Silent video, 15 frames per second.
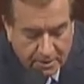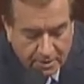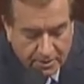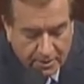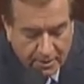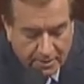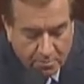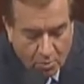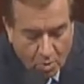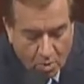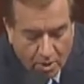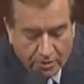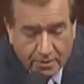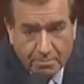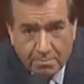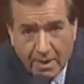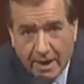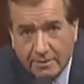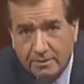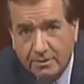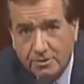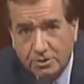that he more than
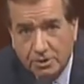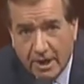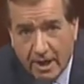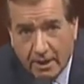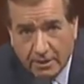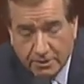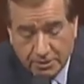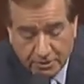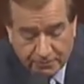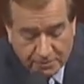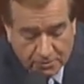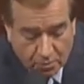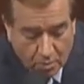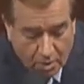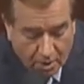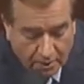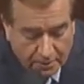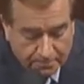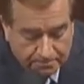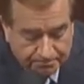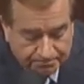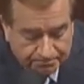met the challenge of his work.
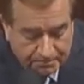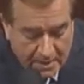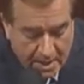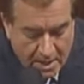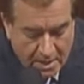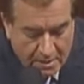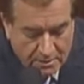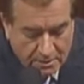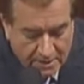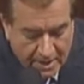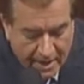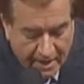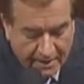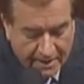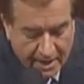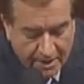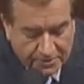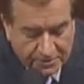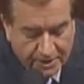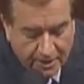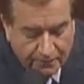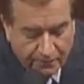Today, Cal
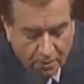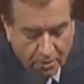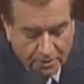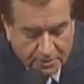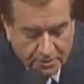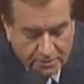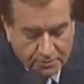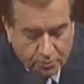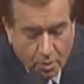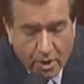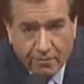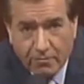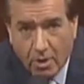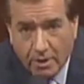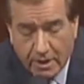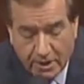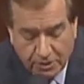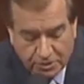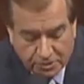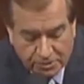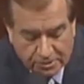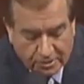State Fullerton is one of our
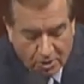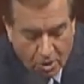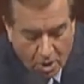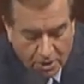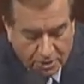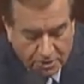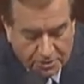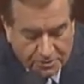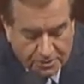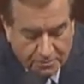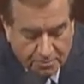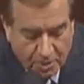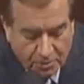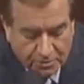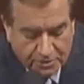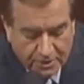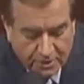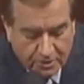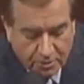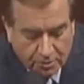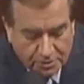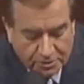nation's largest and most
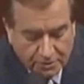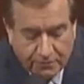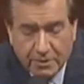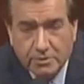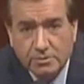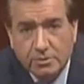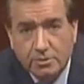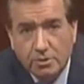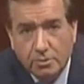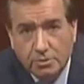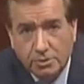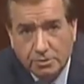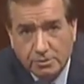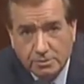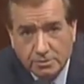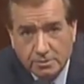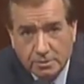inclusive institutions